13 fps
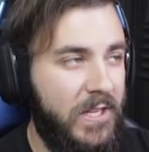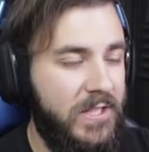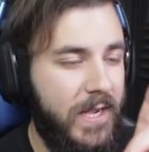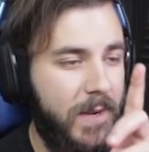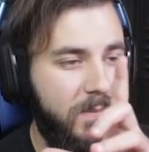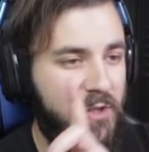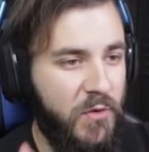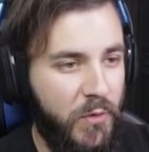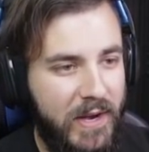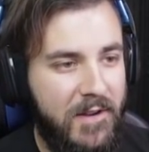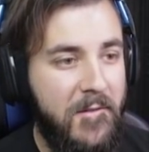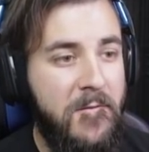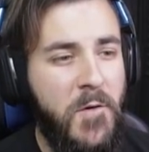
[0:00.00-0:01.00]
times
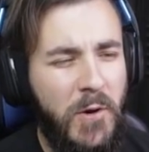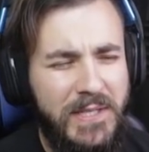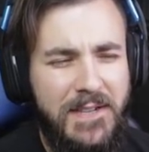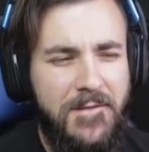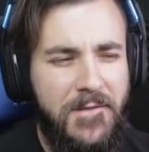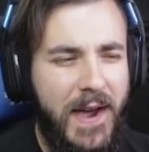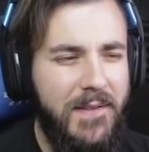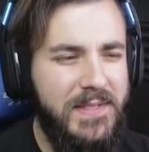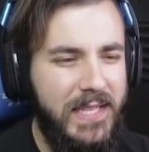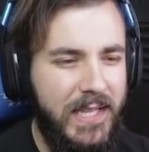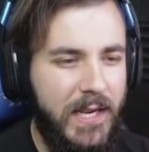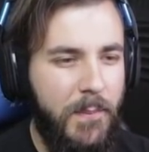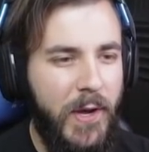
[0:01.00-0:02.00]
3. 45
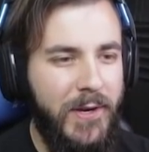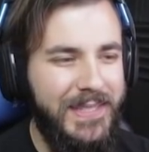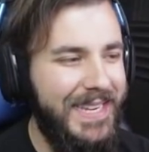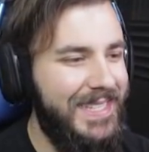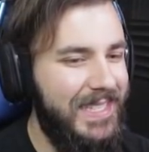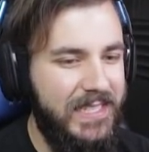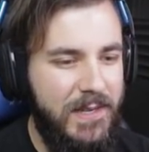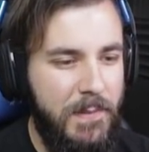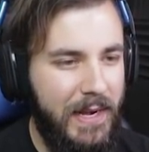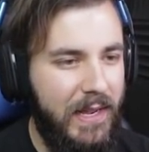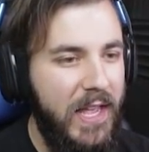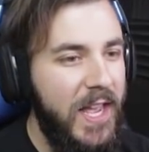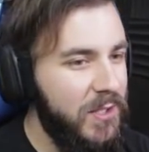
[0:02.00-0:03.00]
silica pellets and 60 metal.